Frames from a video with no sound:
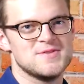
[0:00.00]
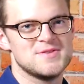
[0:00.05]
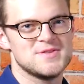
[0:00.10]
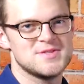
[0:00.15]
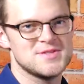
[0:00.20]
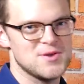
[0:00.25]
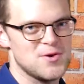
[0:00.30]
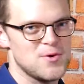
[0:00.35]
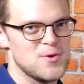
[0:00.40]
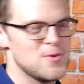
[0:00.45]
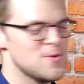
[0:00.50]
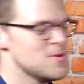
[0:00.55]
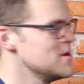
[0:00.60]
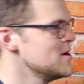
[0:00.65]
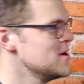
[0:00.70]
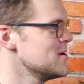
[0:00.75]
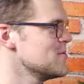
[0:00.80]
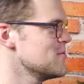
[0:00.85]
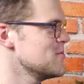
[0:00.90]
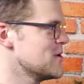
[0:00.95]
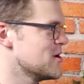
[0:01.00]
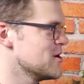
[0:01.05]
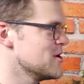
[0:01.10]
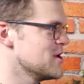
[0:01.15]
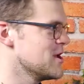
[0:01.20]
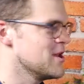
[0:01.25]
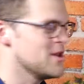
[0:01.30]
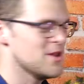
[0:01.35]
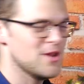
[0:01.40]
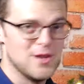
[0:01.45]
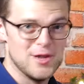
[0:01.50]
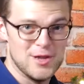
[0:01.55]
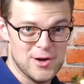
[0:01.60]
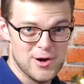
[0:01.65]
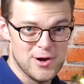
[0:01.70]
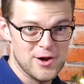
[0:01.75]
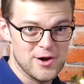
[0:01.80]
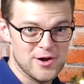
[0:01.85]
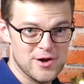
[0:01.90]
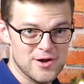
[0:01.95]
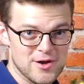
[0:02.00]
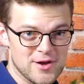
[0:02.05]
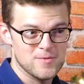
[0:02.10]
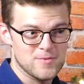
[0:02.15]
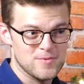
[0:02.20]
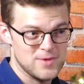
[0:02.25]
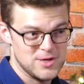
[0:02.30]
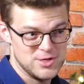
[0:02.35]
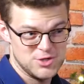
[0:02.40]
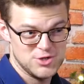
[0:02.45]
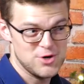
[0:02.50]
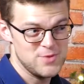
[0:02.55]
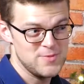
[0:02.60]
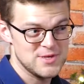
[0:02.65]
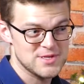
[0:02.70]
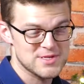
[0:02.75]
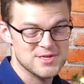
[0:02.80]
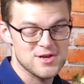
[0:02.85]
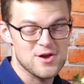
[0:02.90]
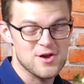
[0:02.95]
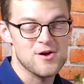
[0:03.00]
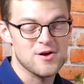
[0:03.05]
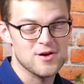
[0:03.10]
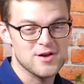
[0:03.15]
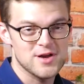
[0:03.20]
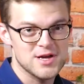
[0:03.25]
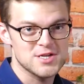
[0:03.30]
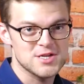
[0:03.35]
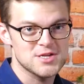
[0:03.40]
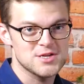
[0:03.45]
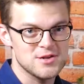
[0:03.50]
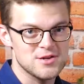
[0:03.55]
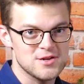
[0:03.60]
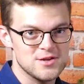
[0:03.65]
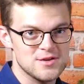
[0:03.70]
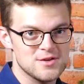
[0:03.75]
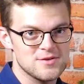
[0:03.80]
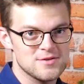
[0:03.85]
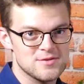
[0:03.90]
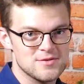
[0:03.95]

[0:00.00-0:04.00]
So we're gonna learn a German song actually.